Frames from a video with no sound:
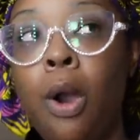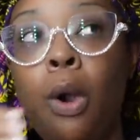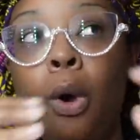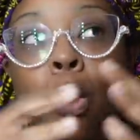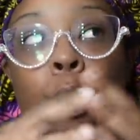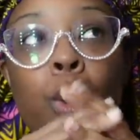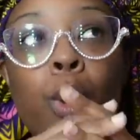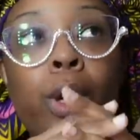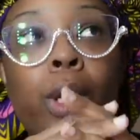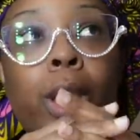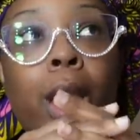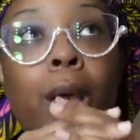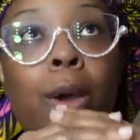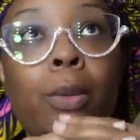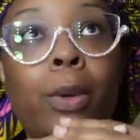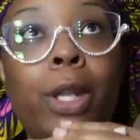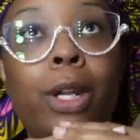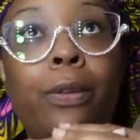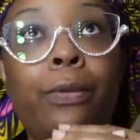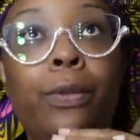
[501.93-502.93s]
Or
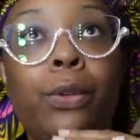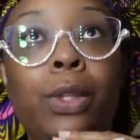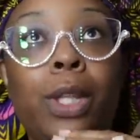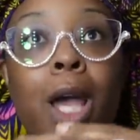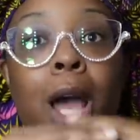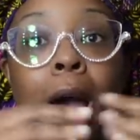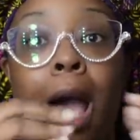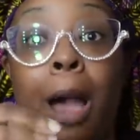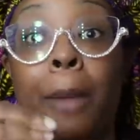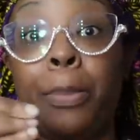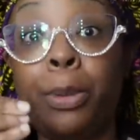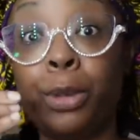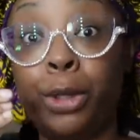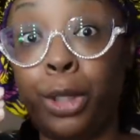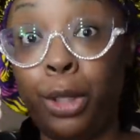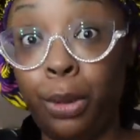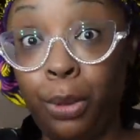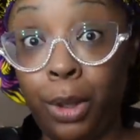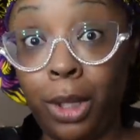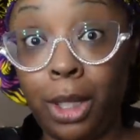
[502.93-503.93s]
y'all waited for the
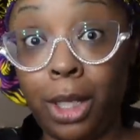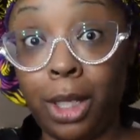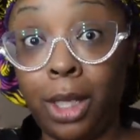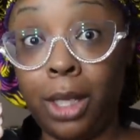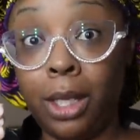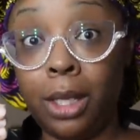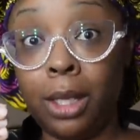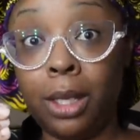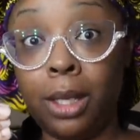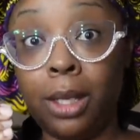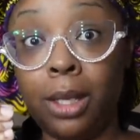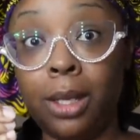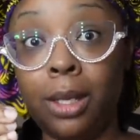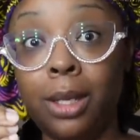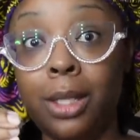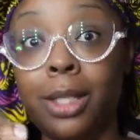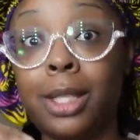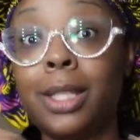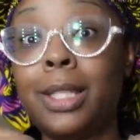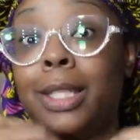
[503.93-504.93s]
opportunity
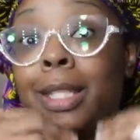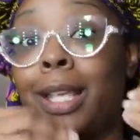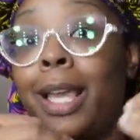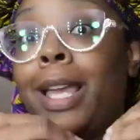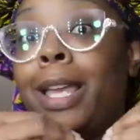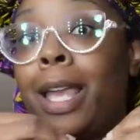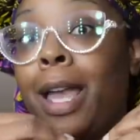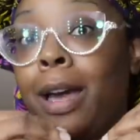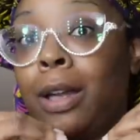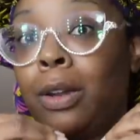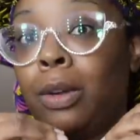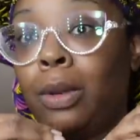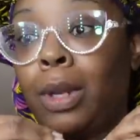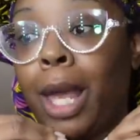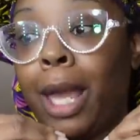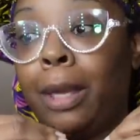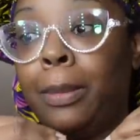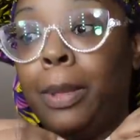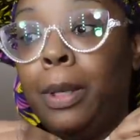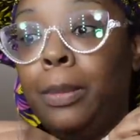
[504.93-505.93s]
to say y'all don't
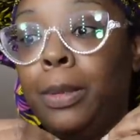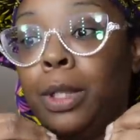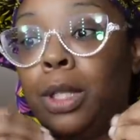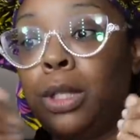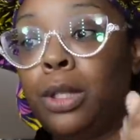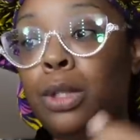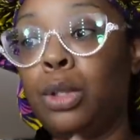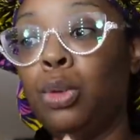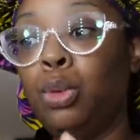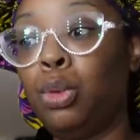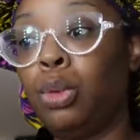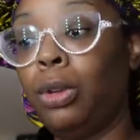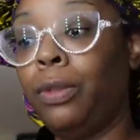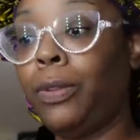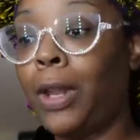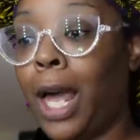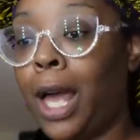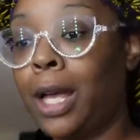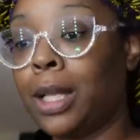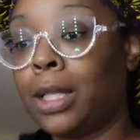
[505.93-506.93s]
like me, but just two, three
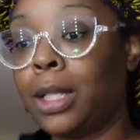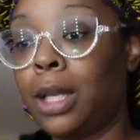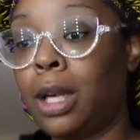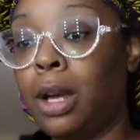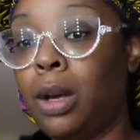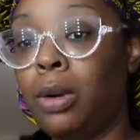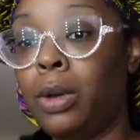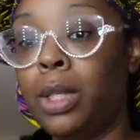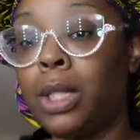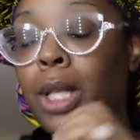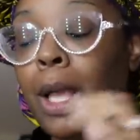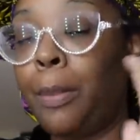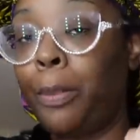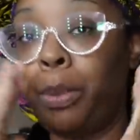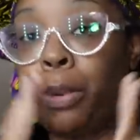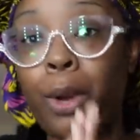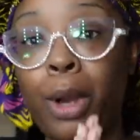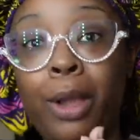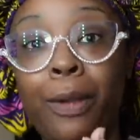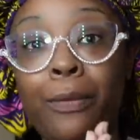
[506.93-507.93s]
vlogs ago is I'm
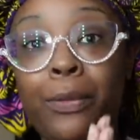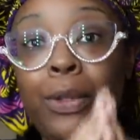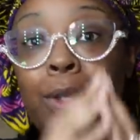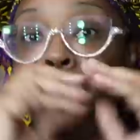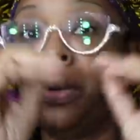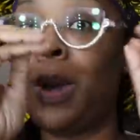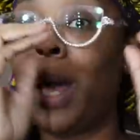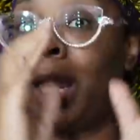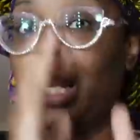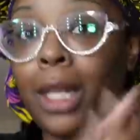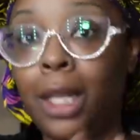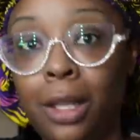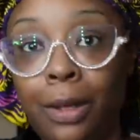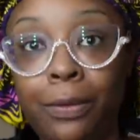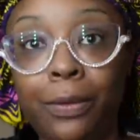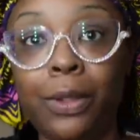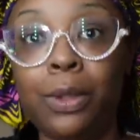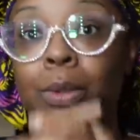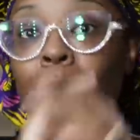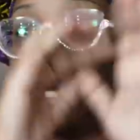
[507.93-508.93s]
praying for you, I
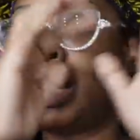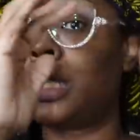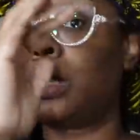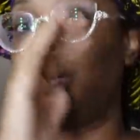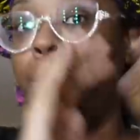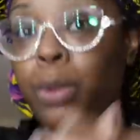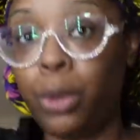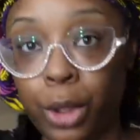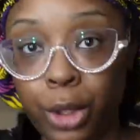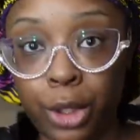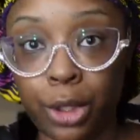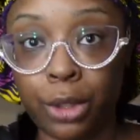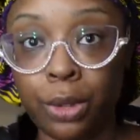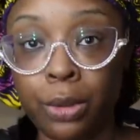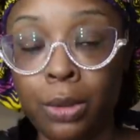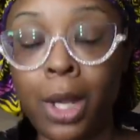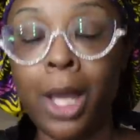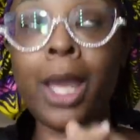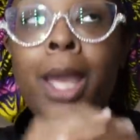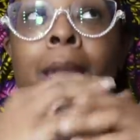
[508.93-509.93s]
love you, I support
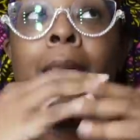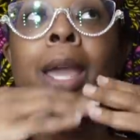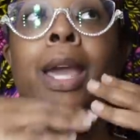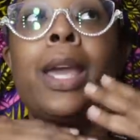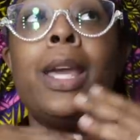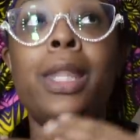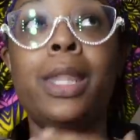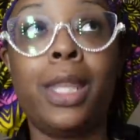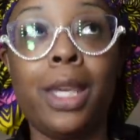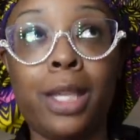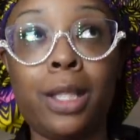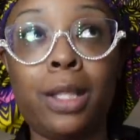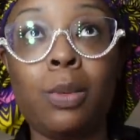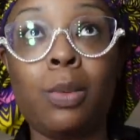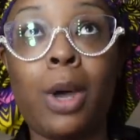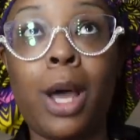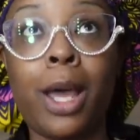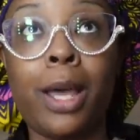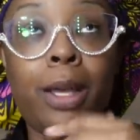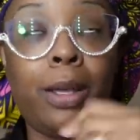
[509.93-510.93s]
you. And that's
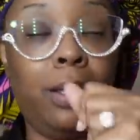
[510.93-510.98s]
why